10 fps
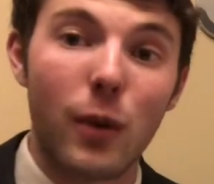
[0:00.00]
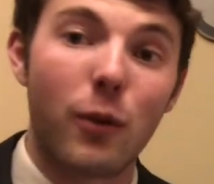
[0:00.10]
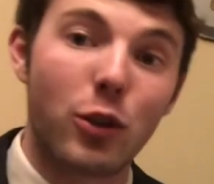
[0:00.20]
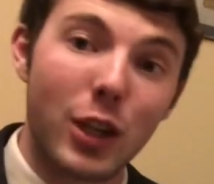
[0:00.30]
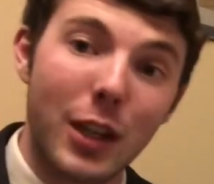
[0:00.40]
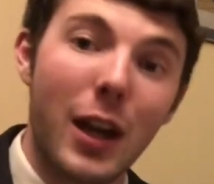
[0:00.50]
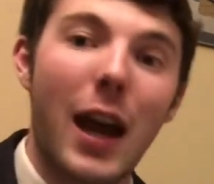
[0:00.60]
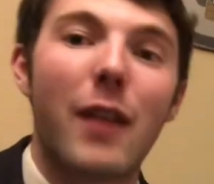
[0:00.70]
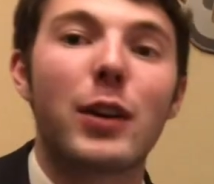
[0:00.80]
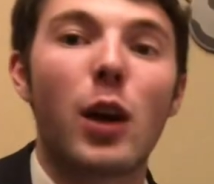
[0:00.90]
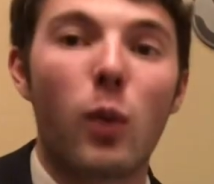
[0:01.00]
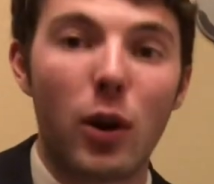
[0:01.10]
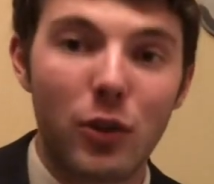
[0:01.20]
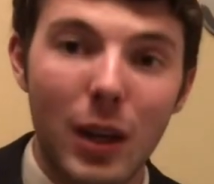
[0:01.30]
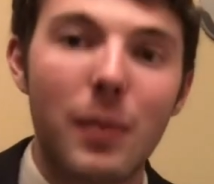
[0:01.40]
and Virginia having a
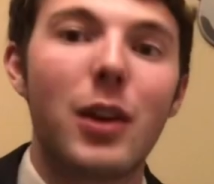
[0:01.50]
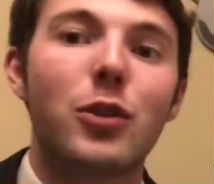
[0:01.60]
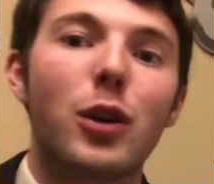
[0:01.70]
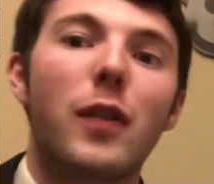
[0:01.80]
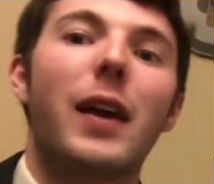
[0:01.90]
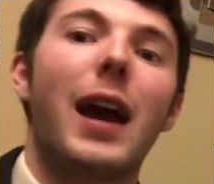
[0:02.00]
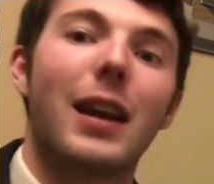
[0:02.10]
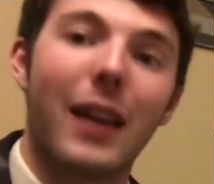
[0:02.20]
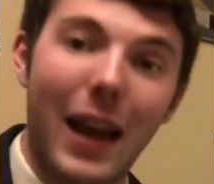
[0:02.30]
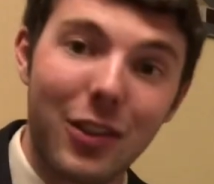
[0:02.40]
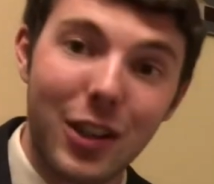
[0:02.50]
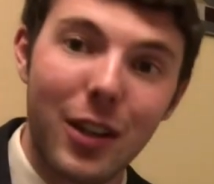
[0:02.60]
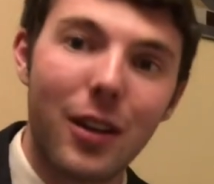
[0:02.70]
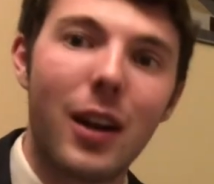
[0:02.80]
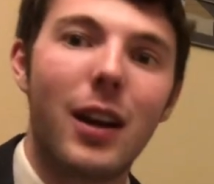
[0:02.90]
worse team this year than they had last
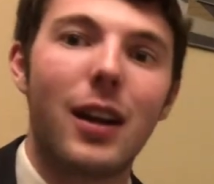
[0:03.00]
year.